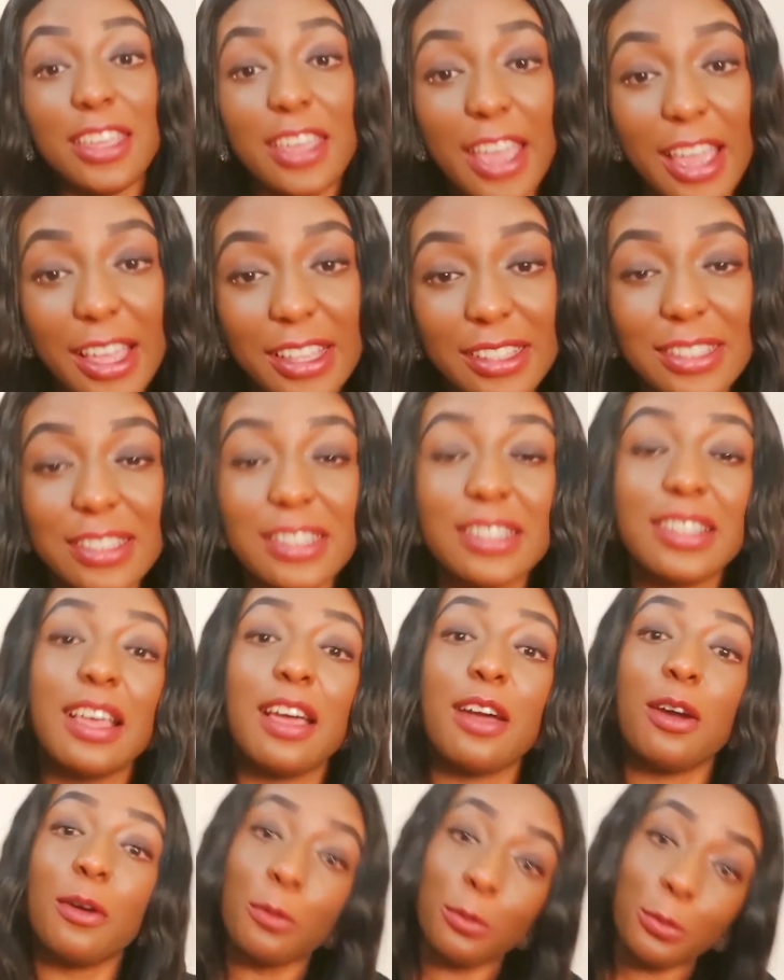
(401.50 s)
Yes,
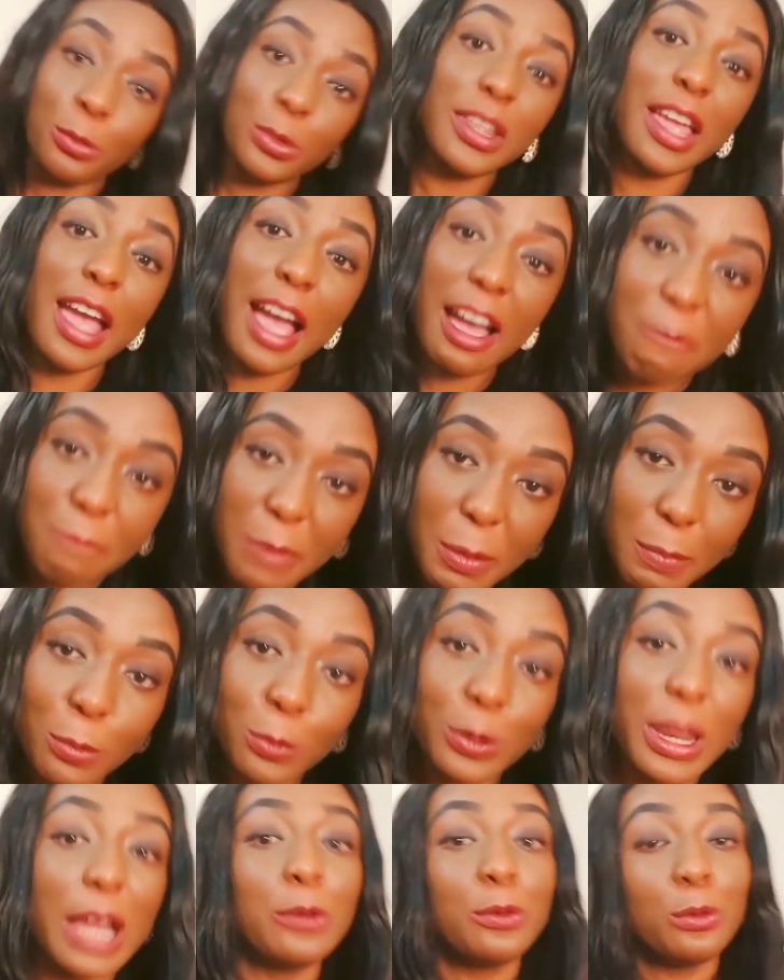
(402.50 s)
there are
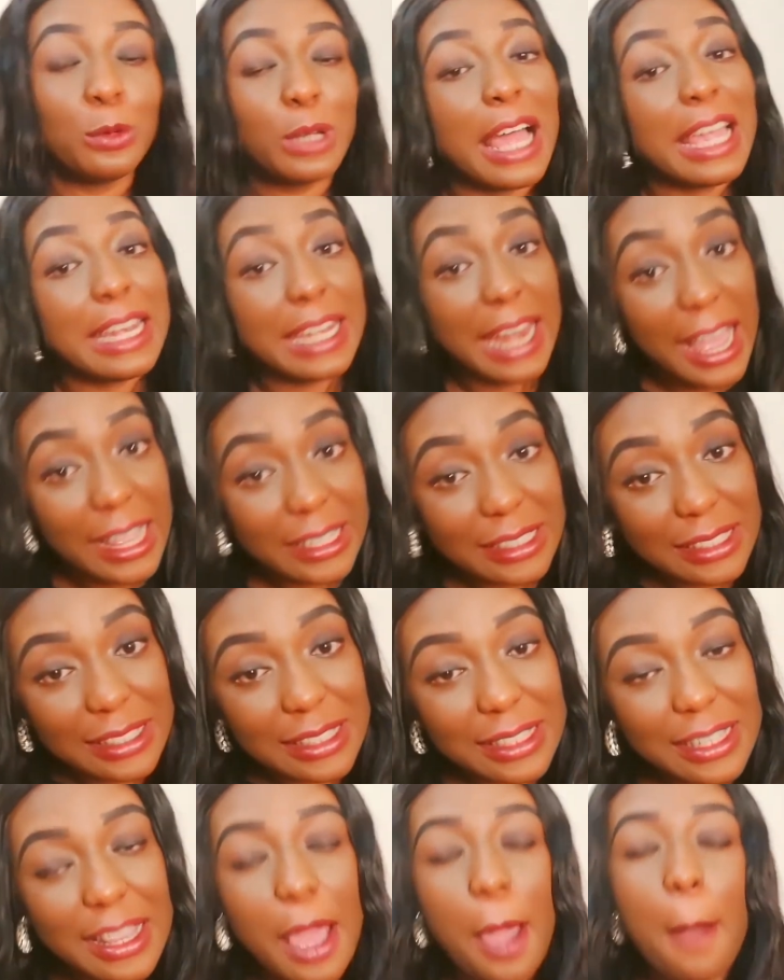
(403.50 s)
people that do like that,
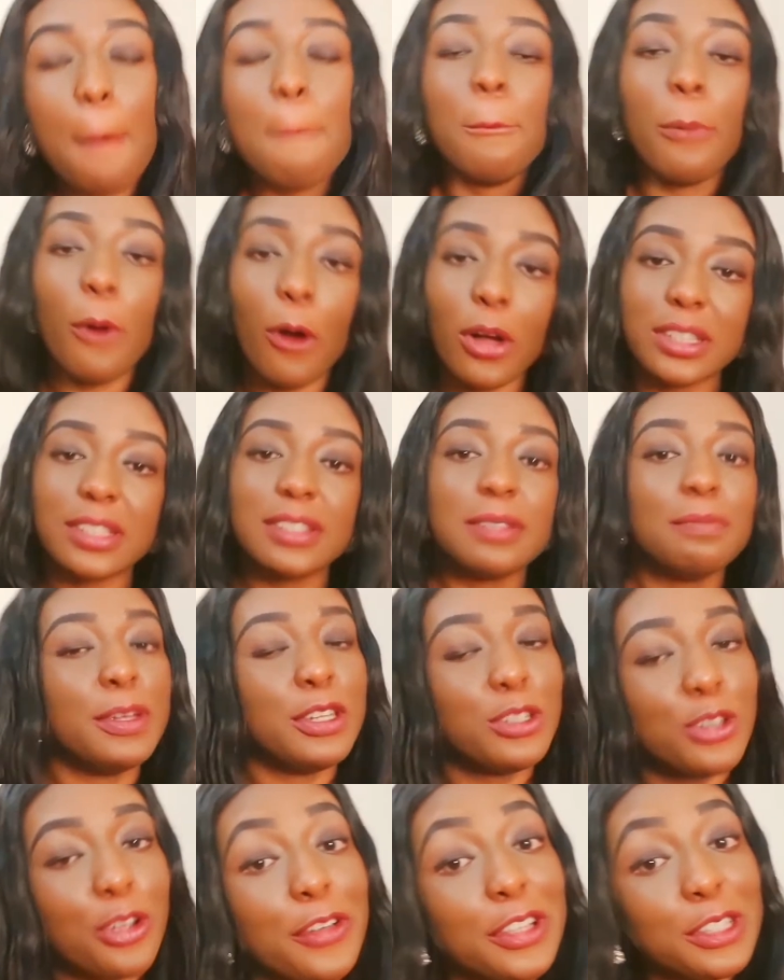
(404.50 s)
but
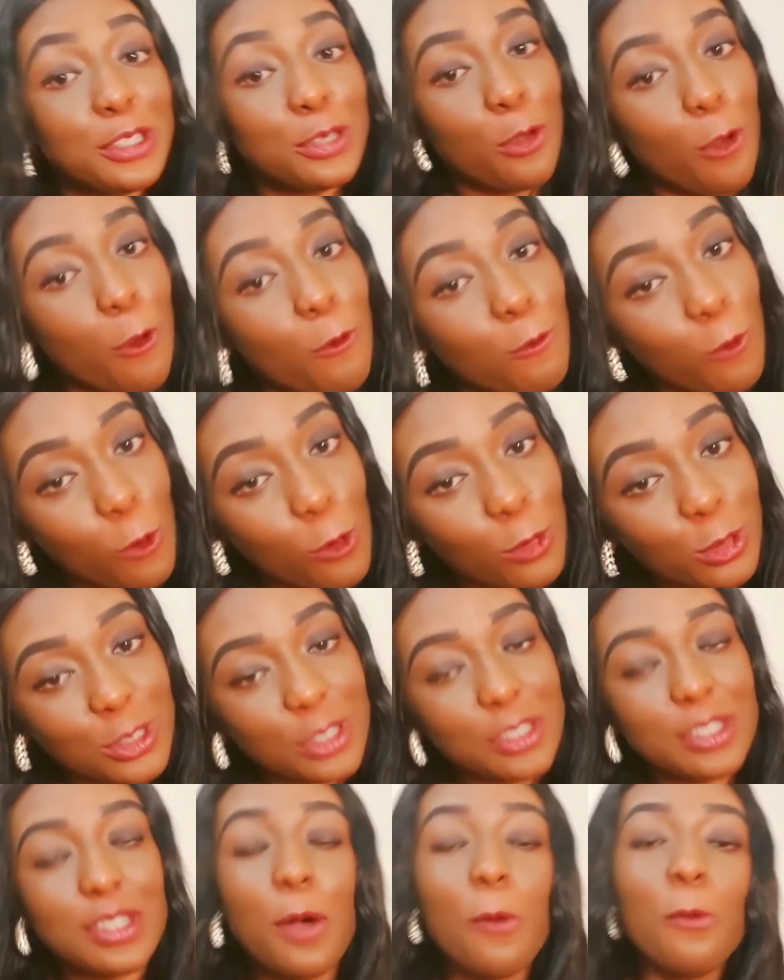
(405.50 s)
majority of
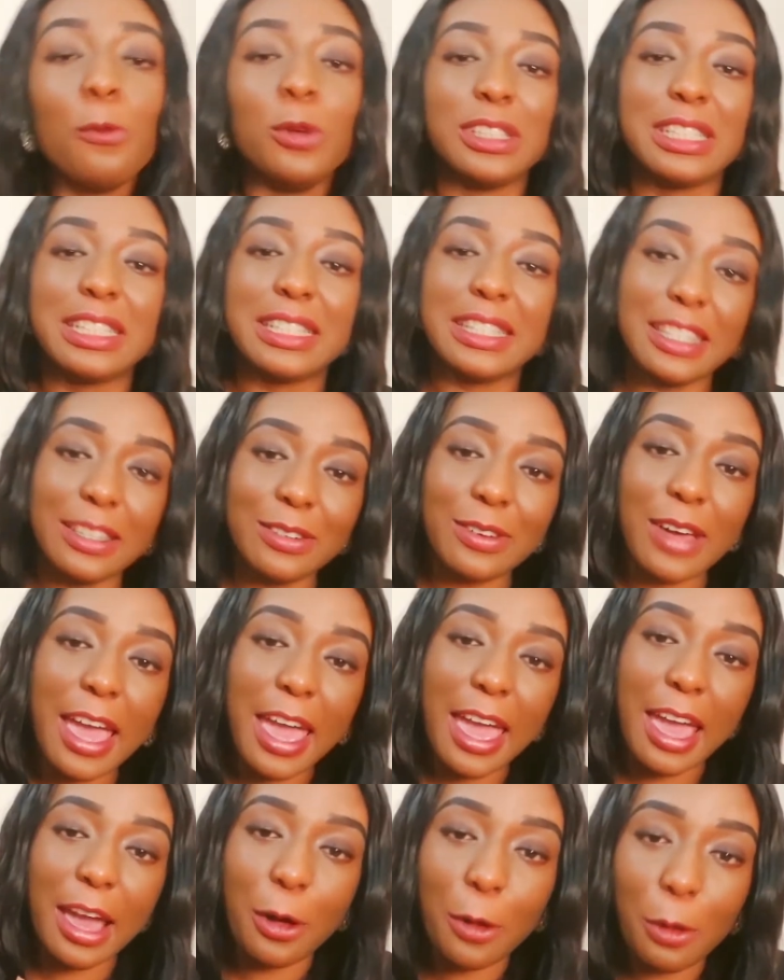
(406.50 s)
us will still
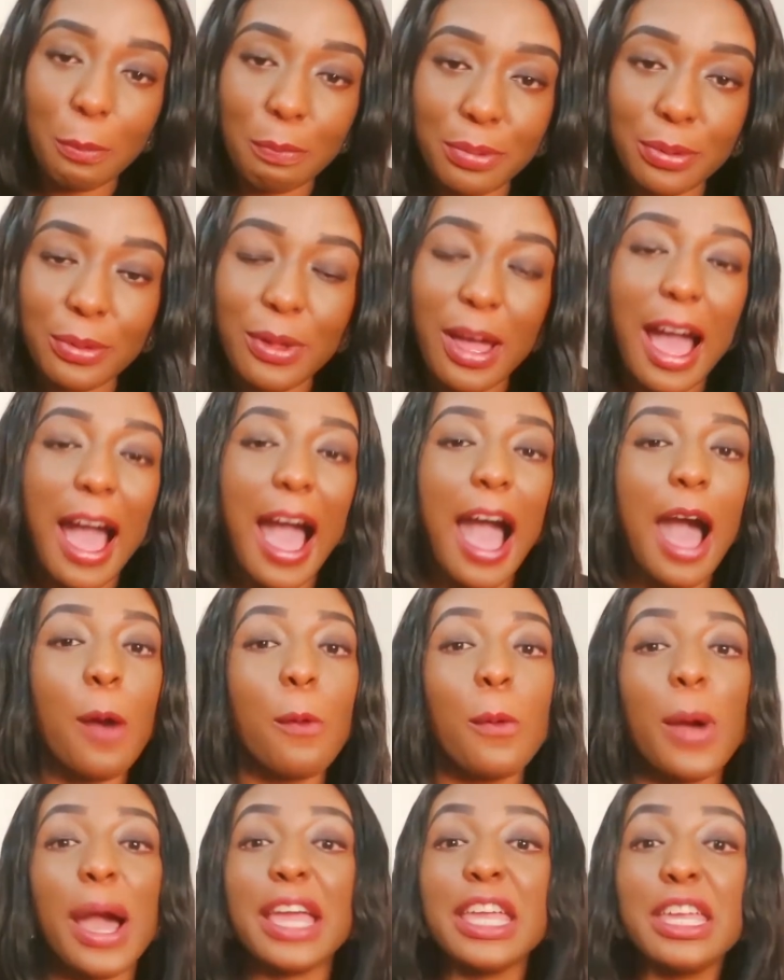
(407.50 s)
help
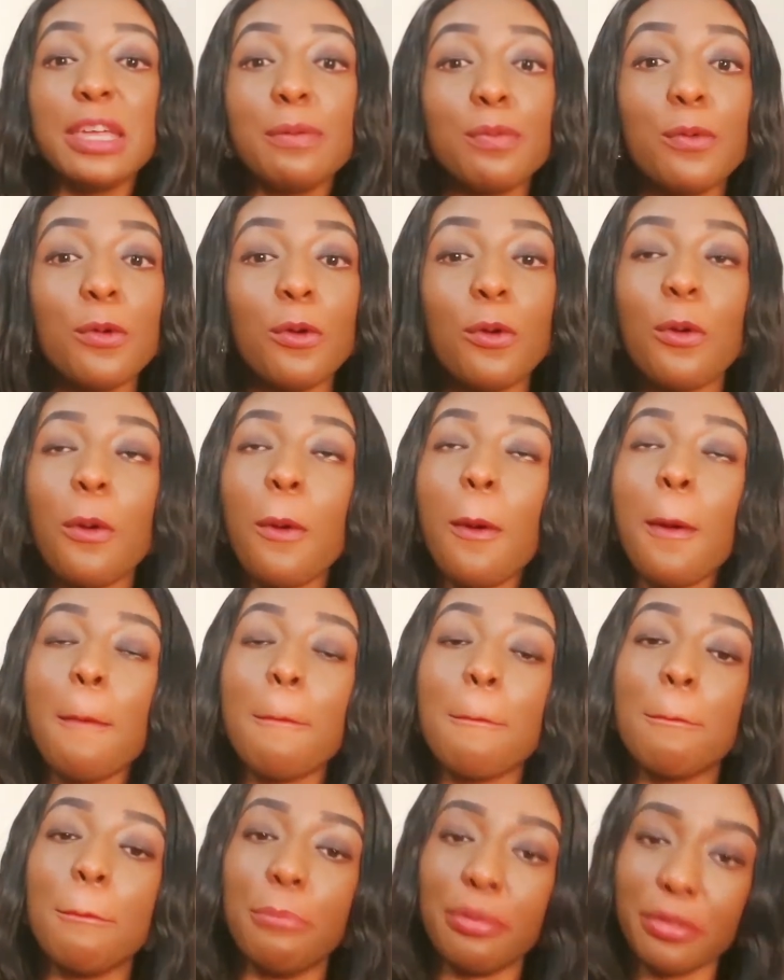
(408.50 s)
our Igbo
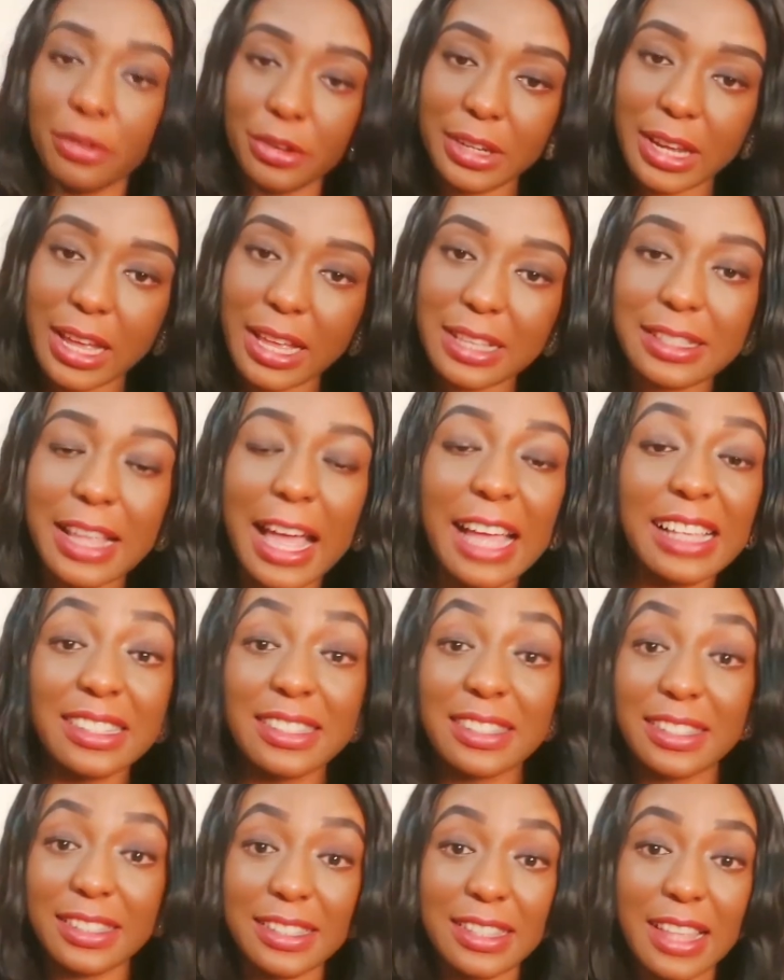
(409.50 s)
brothers
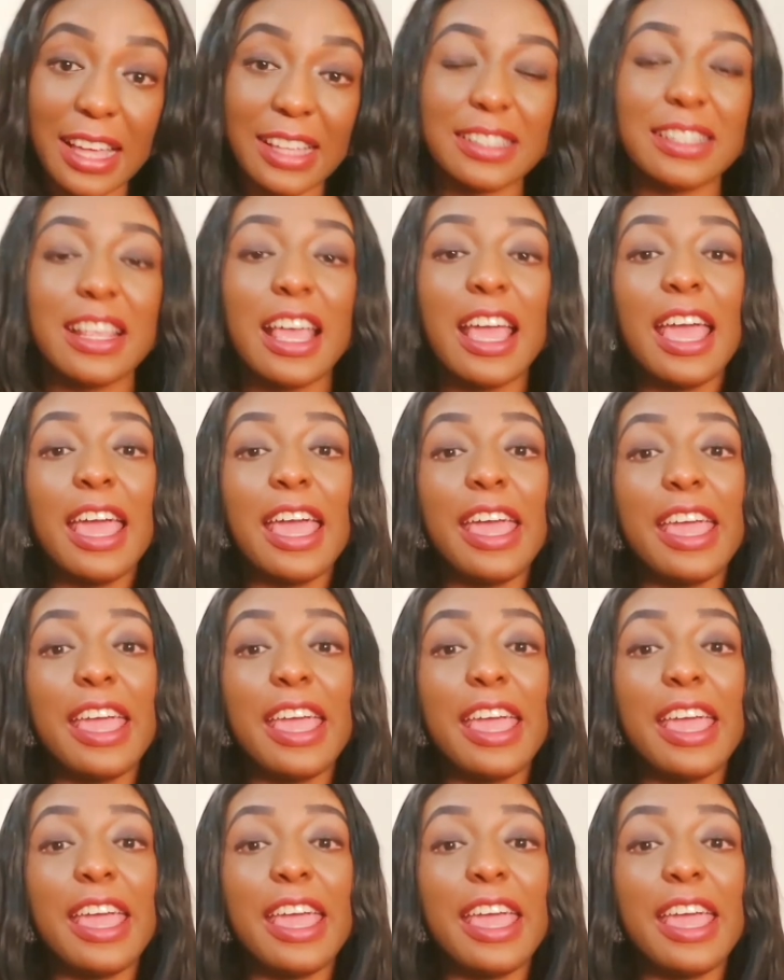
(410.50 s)
and sisters